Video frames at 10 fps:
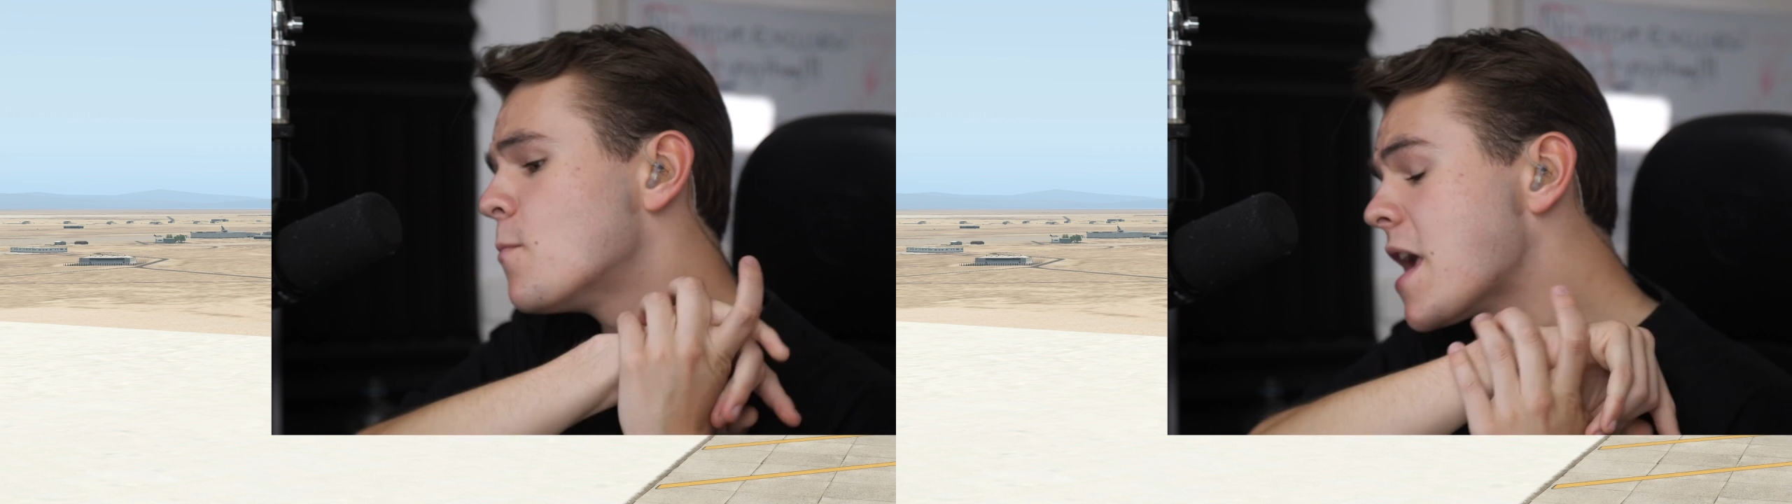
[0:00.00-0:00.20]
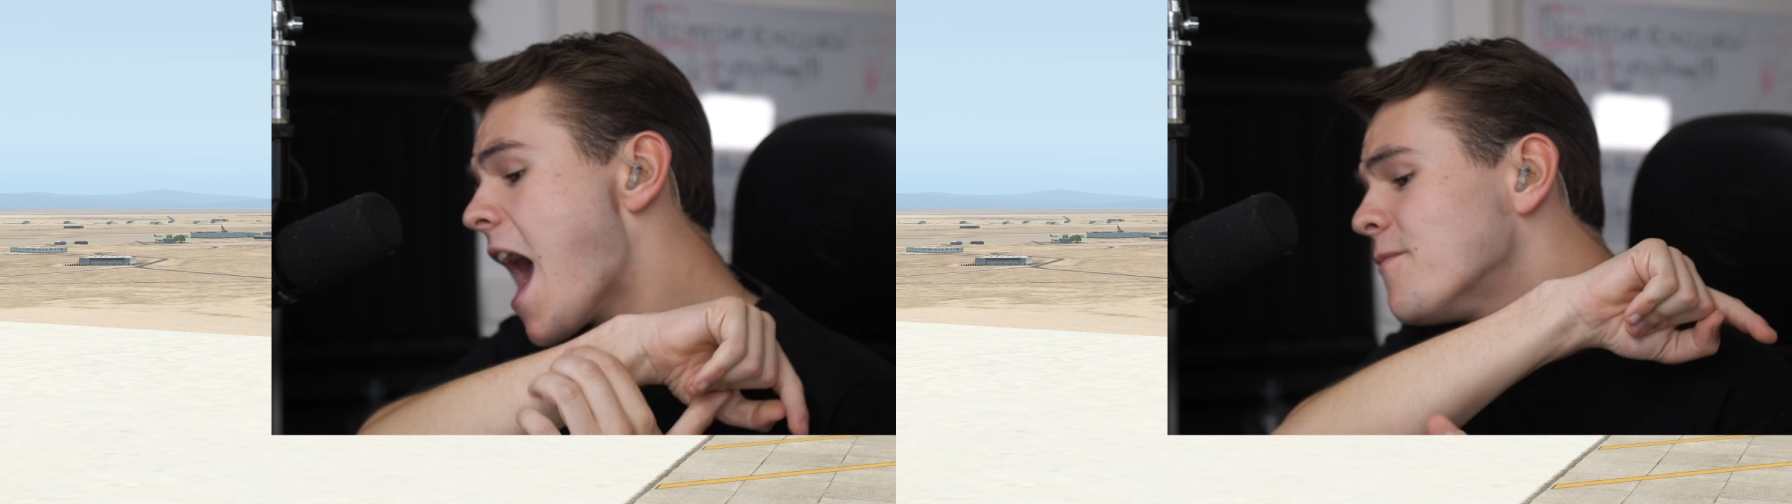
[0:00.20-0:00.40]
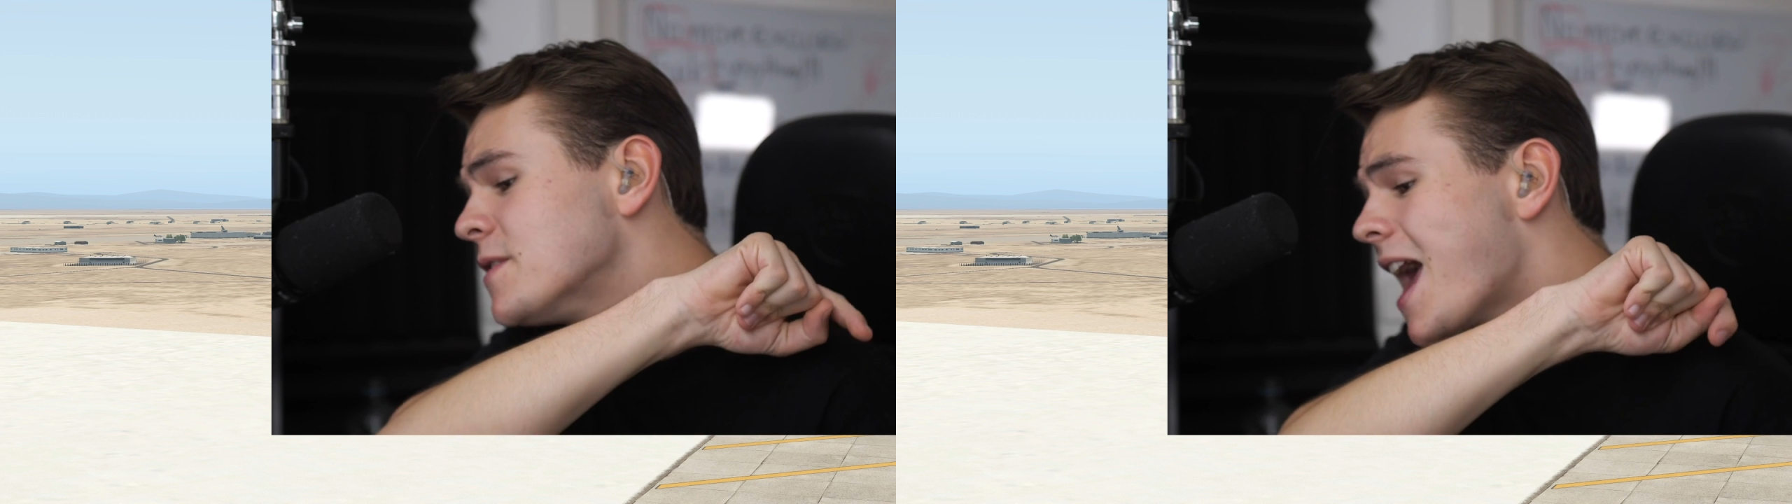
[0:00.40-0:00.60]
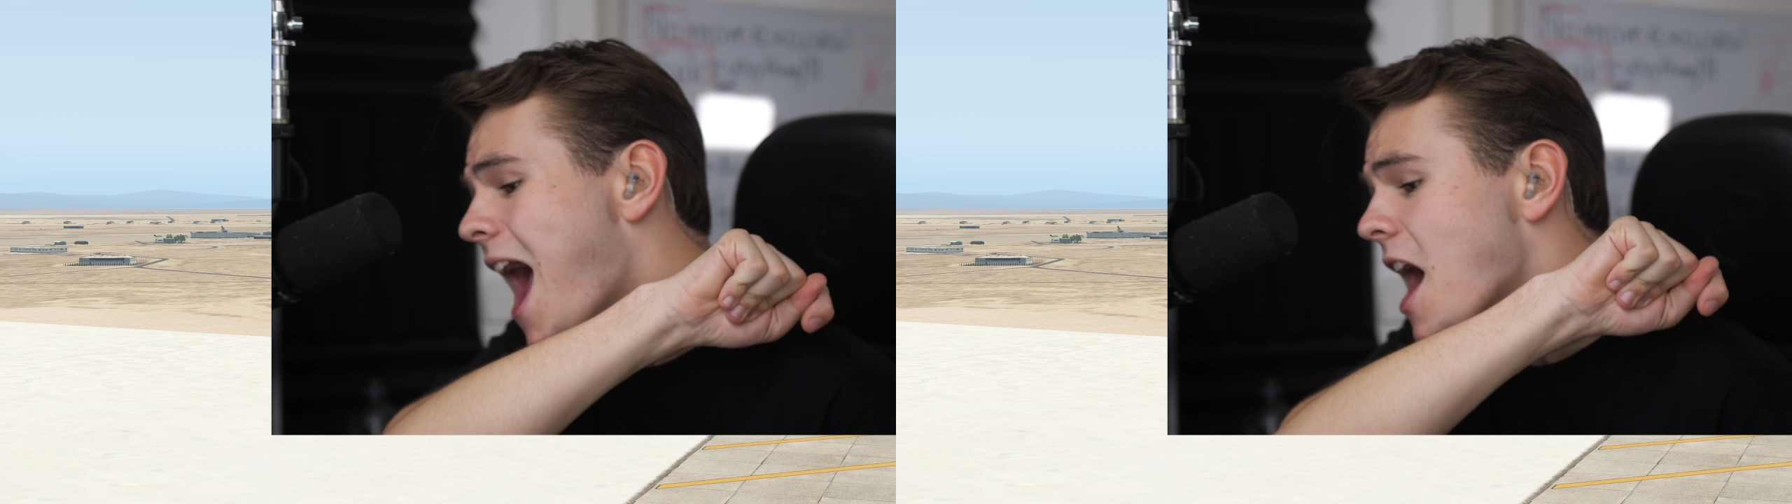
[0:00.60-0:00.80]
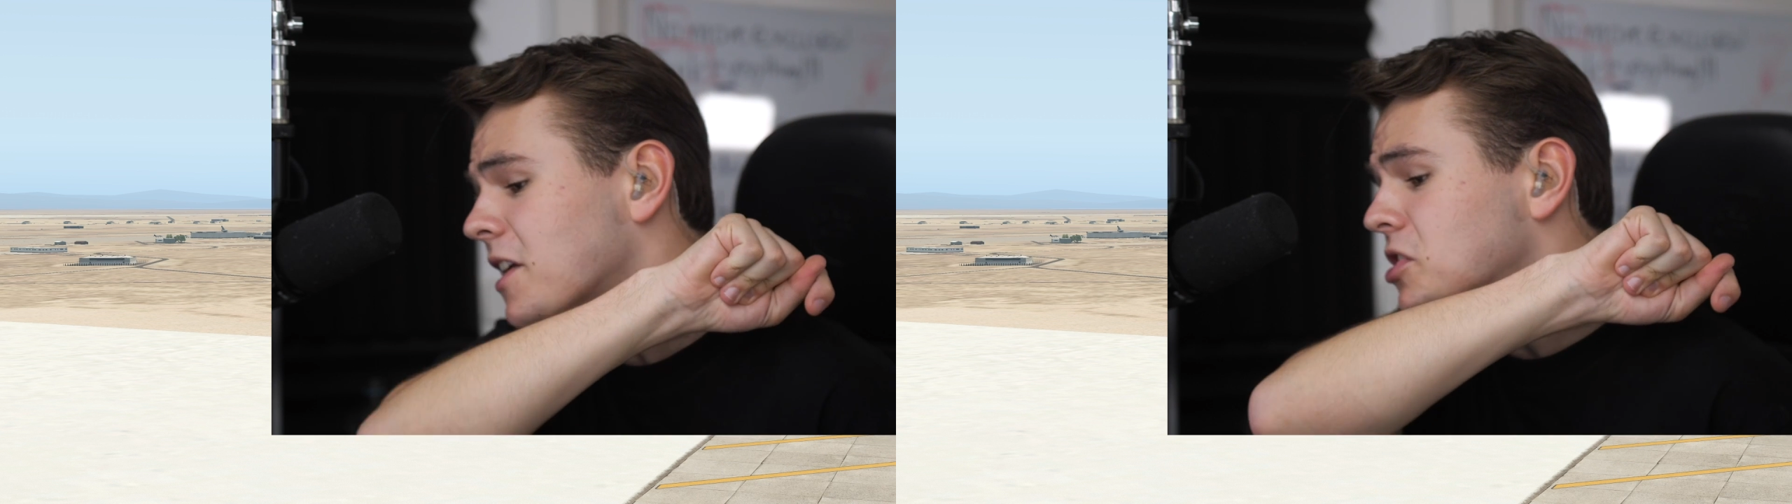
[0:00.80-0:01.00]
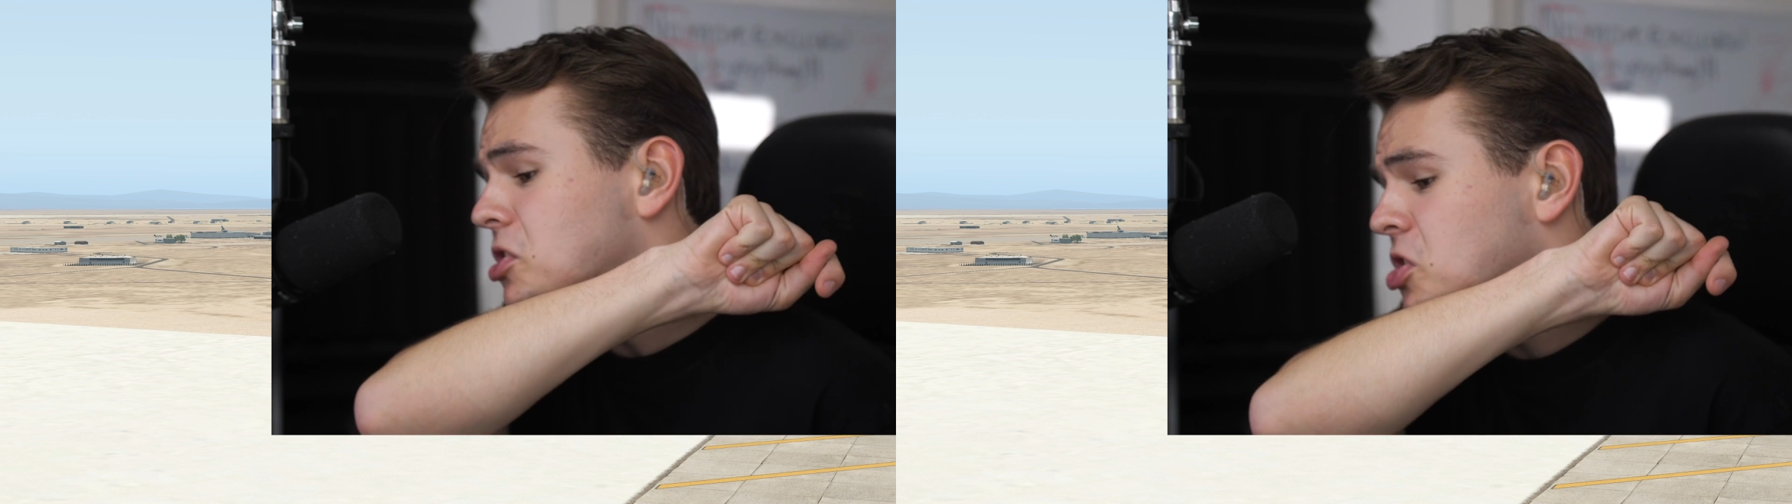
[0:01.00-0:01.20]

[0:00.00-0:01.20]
We haven't had